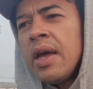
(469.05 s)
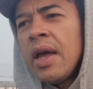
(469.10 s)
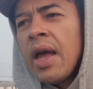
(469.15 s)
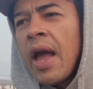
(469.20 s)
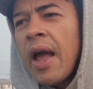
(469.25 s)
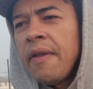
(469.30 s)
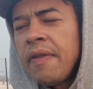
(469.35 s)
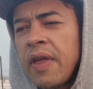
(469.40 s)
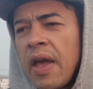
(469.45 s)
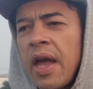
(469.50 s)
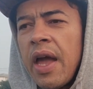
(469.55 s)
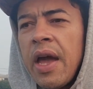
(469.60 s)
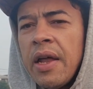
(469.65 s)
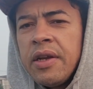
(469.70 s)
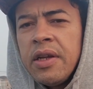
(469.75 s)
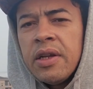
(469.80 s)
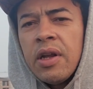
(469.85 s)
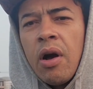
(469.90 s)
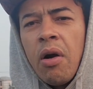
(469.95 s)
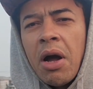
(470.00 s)
and
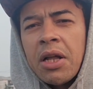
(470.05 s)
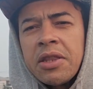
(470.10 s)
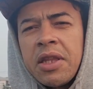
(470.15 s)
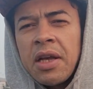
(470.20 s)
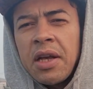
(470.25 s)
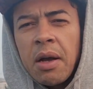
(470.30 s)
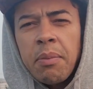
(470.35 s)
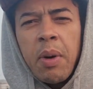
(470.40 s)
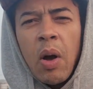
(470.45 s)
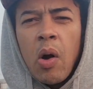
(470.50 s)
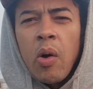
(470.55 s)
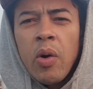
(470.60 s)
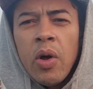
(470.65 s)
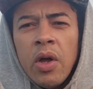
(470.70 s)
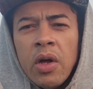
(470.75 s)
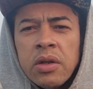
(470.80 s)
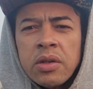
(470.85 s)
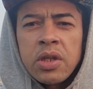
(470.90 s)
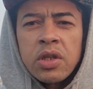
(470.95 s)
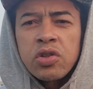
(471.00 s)
then I think about
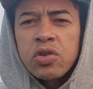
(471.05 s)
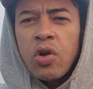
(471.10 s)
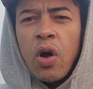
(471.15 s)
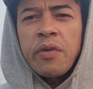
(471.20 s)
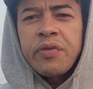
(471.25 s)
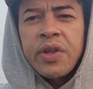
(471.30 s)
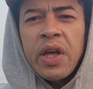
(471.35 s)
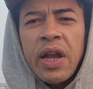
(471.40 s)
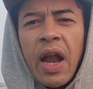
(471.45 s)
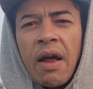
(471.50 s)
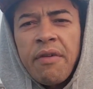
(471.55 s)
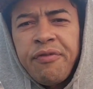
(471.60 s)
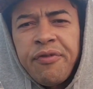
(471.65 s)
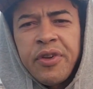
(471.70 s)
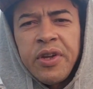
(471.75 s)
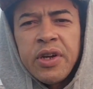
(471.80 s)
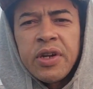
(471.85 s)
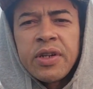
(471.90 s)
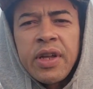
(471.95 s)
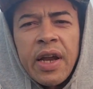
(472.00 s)
the stuff that I
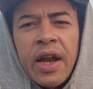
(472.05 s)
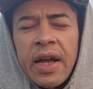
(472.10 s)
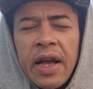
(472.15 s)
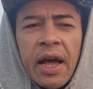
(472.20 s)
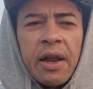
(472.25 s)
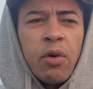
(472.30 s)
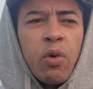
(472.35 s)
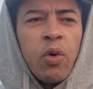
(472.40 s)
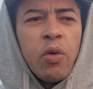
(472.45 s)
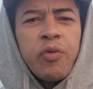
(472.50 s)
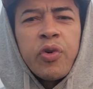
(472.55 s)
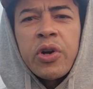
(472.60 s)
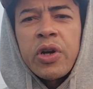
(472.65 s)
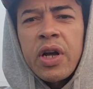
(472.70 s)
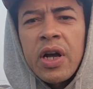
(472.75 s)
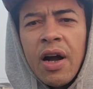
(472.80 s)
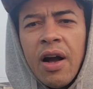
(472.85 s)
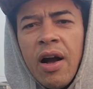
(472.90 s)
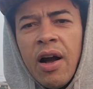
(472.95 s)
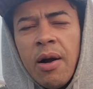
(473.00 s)
fear that I got to
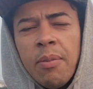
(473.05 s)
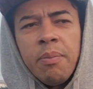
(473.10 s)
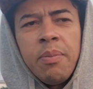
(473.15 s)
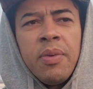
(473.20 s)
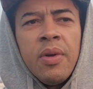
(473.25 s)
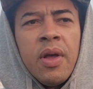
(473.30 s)
overcome,